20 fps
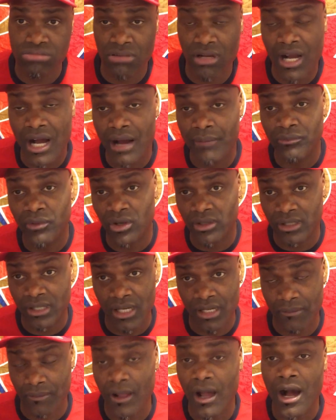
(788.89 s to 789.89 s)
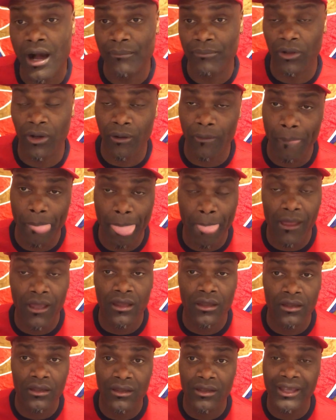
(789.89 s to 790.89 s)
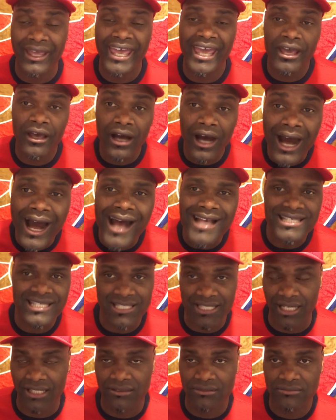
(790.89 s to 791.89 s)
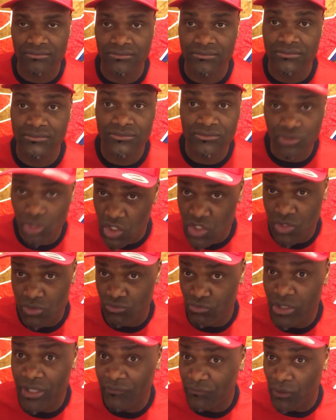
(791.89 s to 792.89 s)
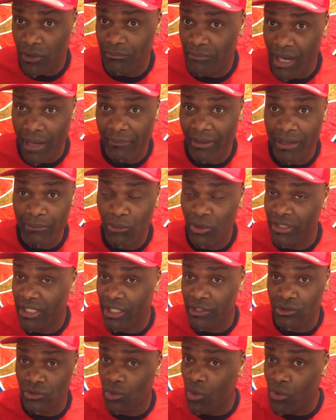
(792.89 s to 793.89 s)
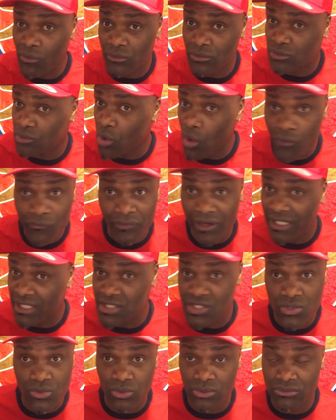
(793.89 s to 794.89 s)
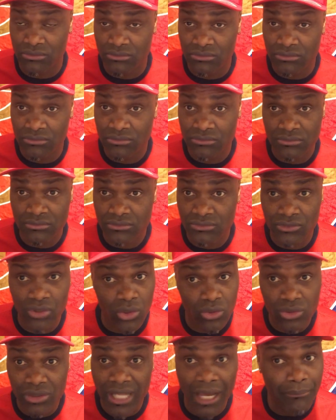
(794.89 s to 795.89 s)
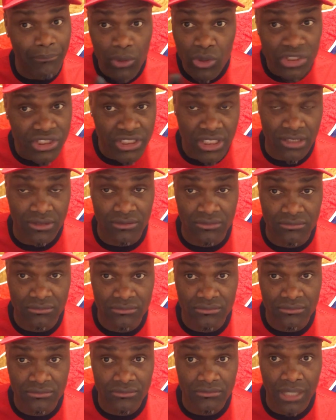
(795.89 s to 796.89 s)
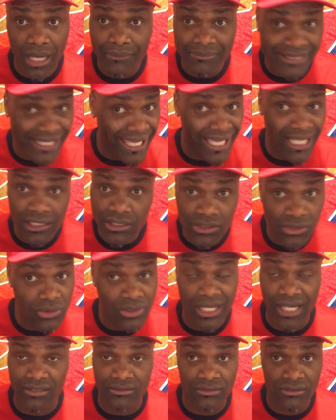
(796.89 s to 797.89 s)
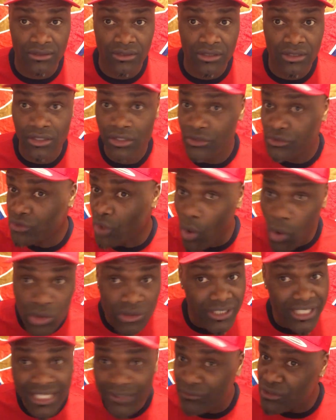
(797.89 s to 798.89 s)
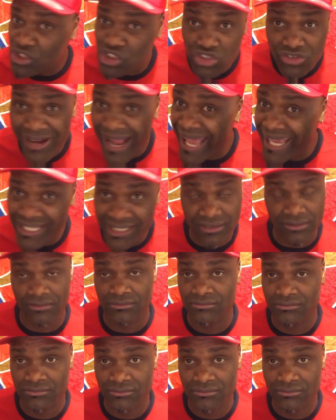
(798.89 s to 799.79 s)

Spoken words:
Calm down, yeah. Calm down. Arsenal, just refund back my money and don't follow suit. Don't do that bullshit. I'm telling you that. Don't even try it.